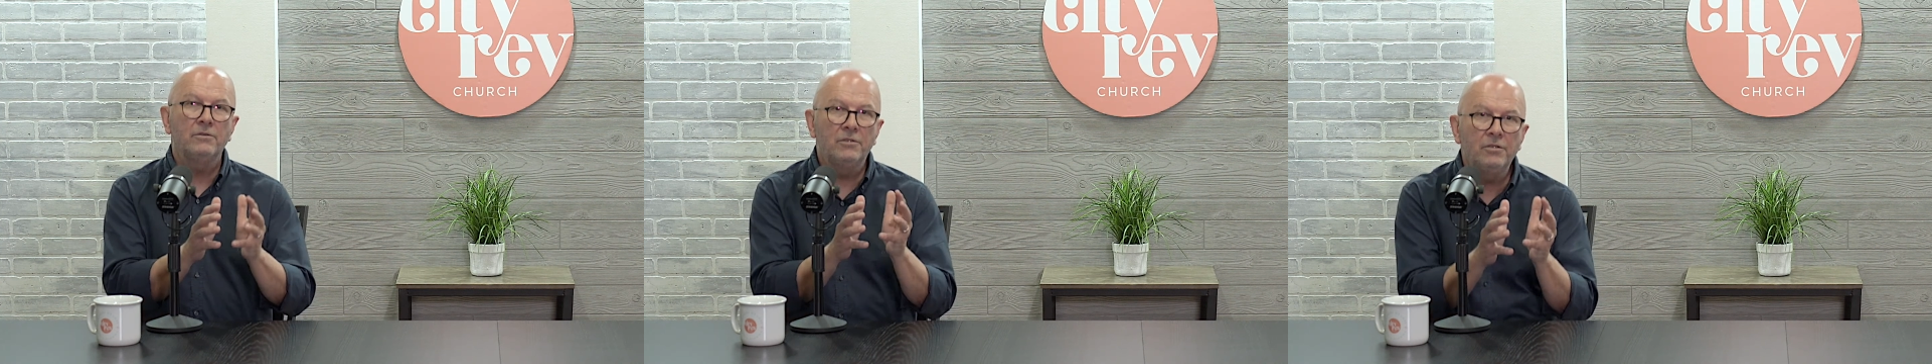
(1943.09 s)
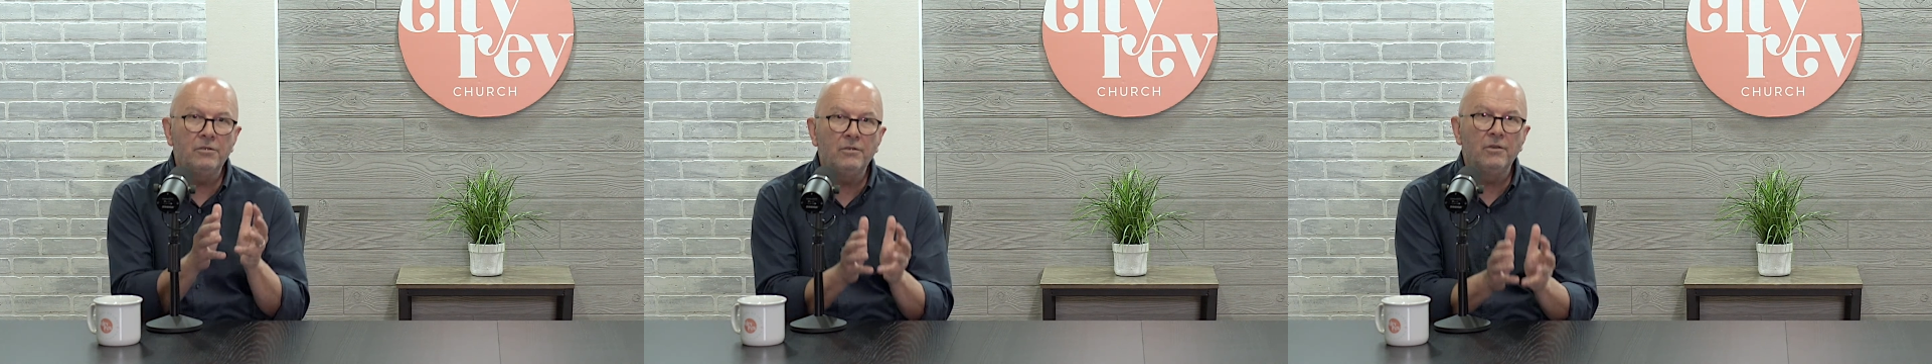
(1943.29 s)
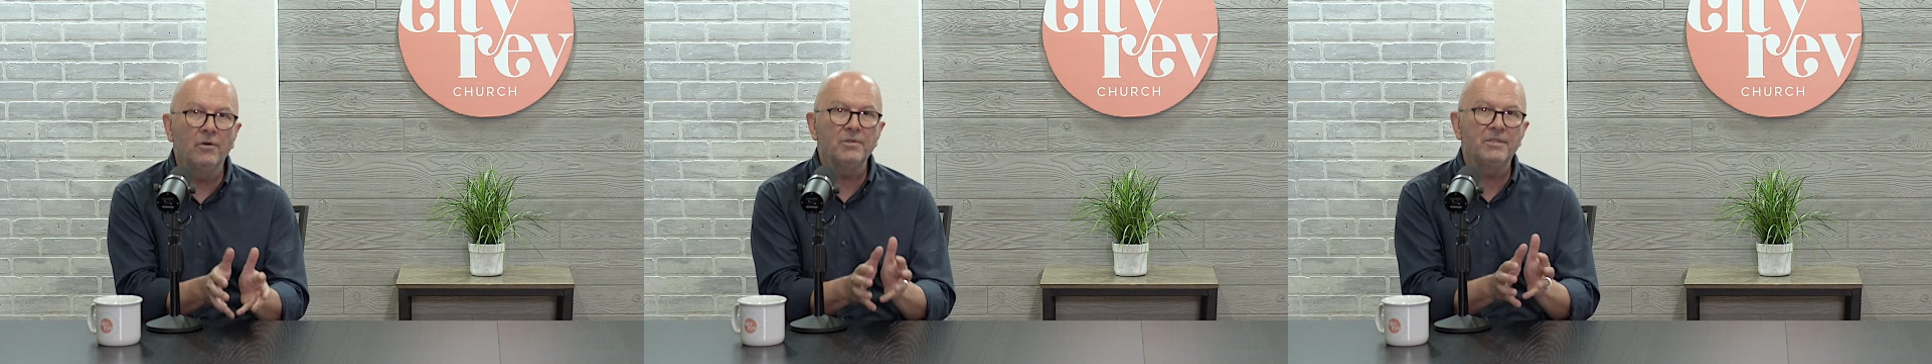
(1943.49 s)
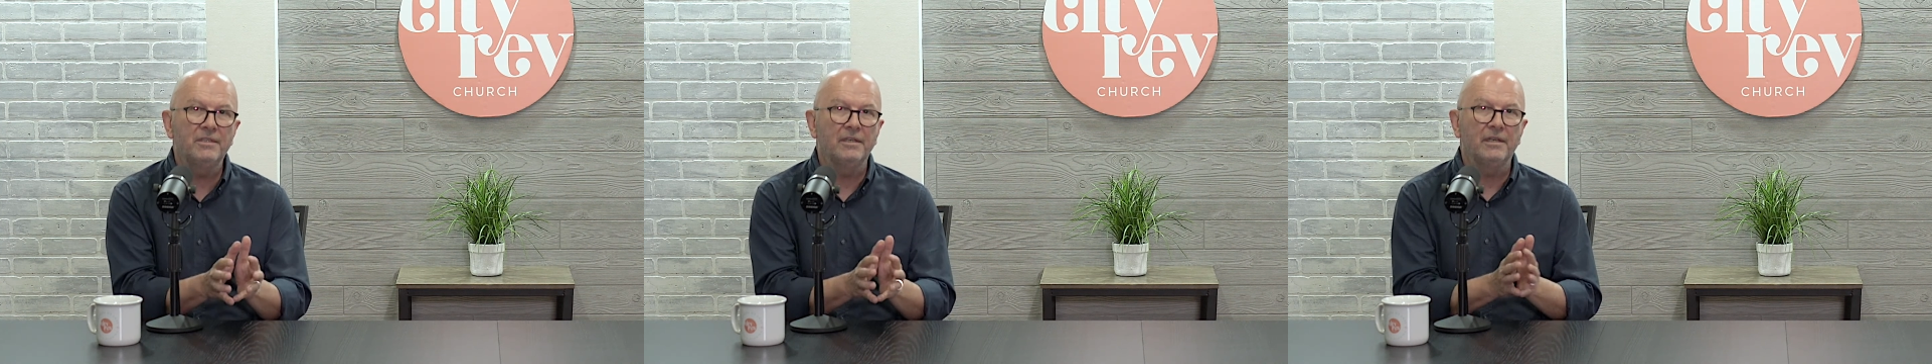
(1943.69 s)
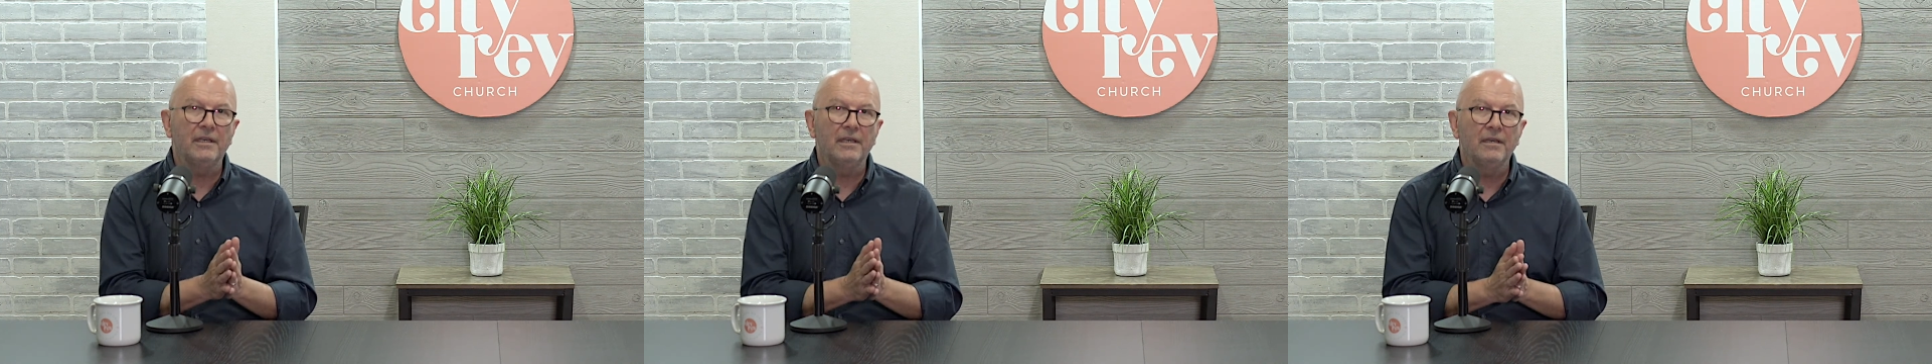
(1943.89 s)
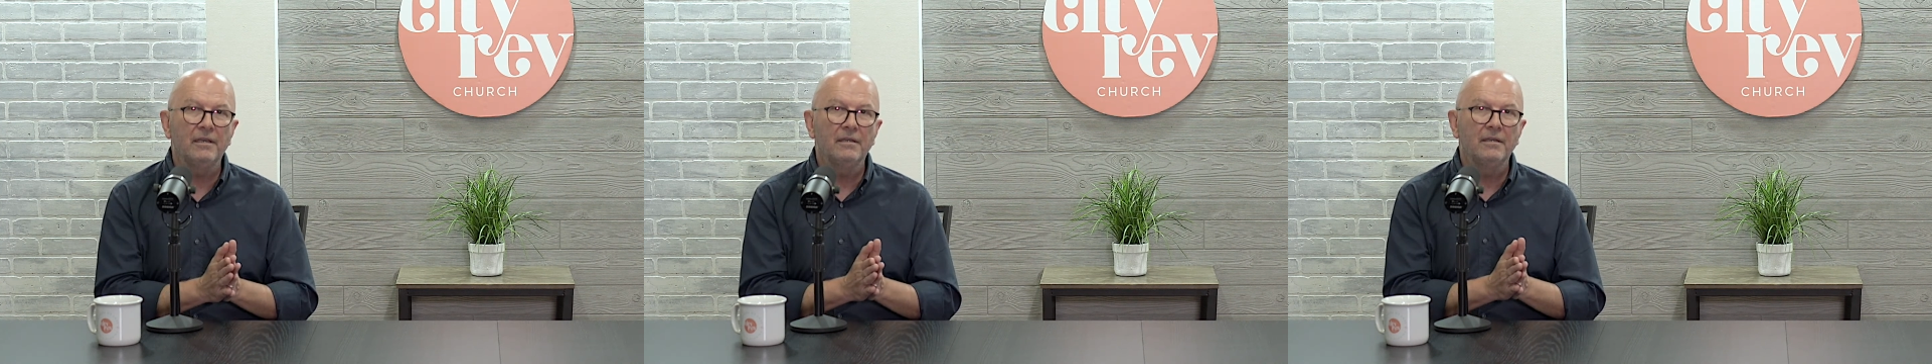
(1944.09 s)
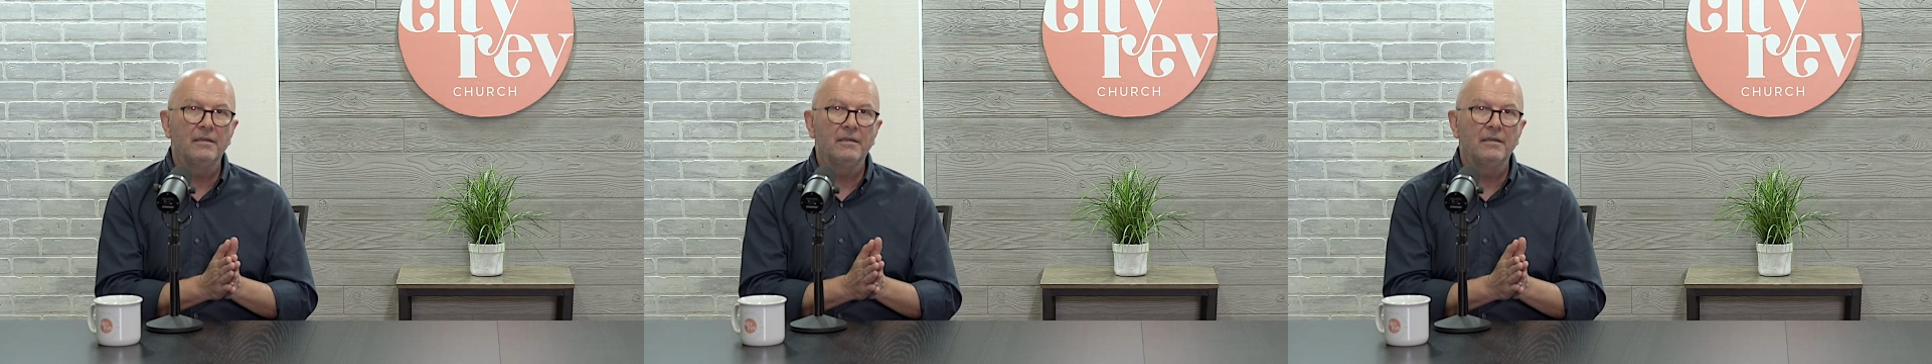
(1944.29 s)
to your city?